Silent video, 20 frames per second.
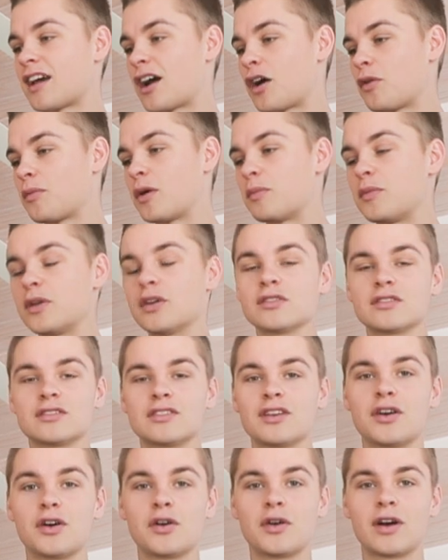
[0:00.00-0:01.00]
how my meals
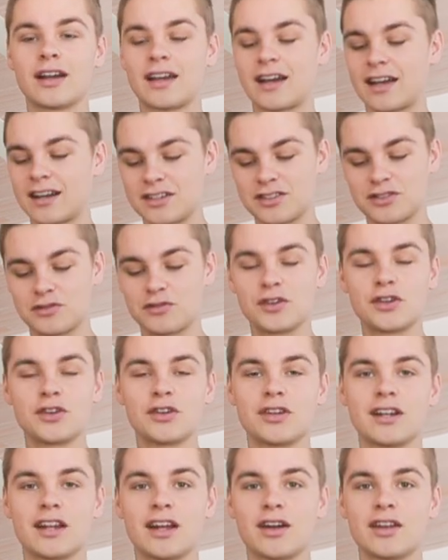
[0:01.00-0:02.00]
go. I kind of just
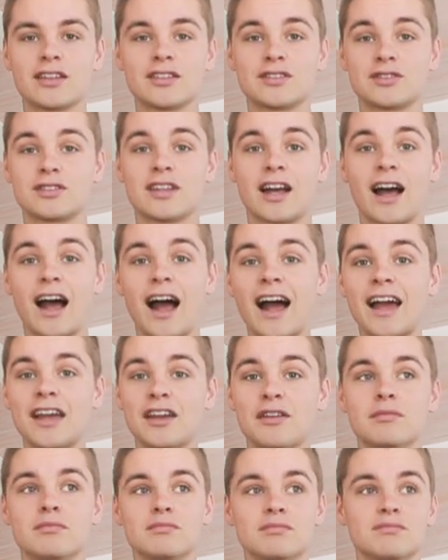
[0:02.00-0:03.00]
figure it out as
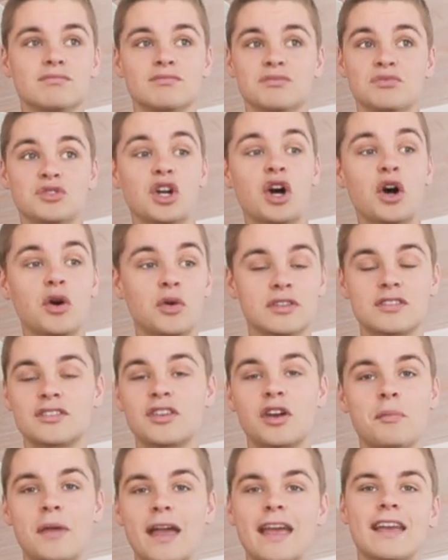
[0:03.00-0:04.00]
I go and
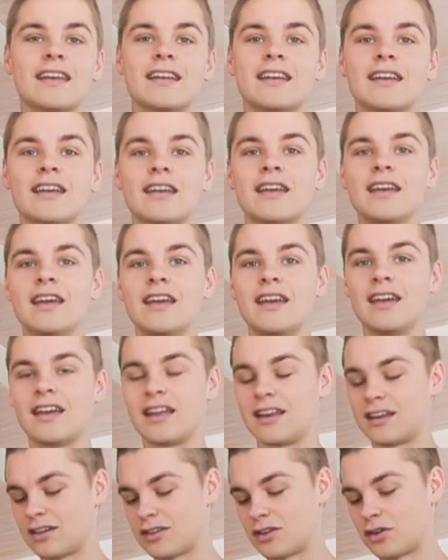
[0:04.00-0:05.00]
start making it
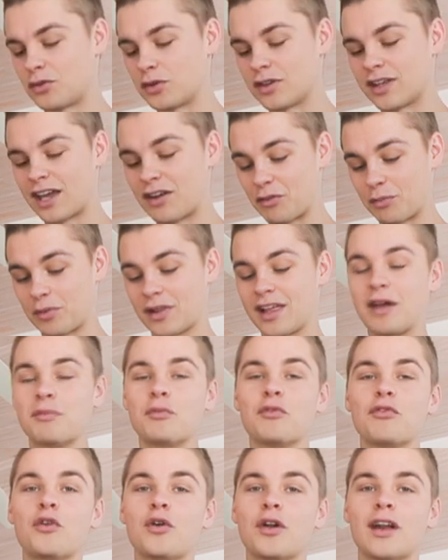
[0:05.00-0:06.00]
and don't really have a
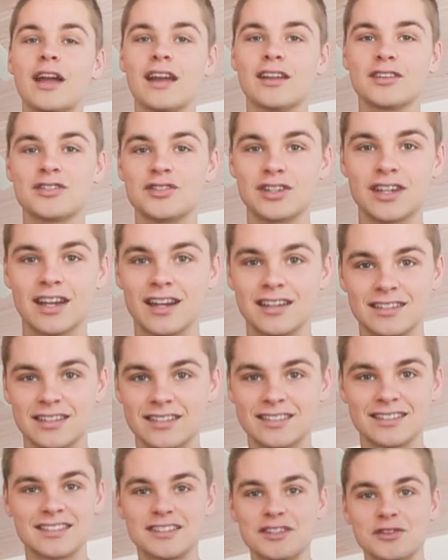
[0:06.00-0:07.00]
plan beforehand. So you guys
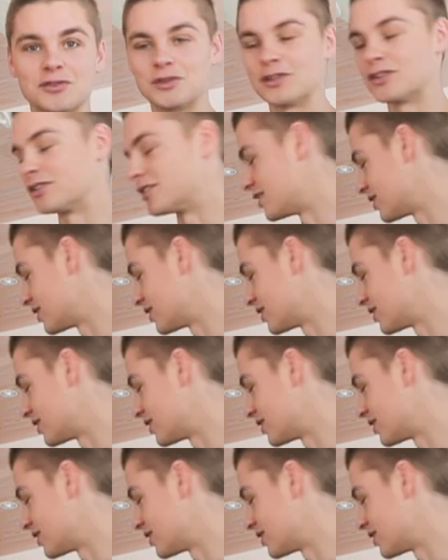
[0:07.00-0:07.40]
get to see the real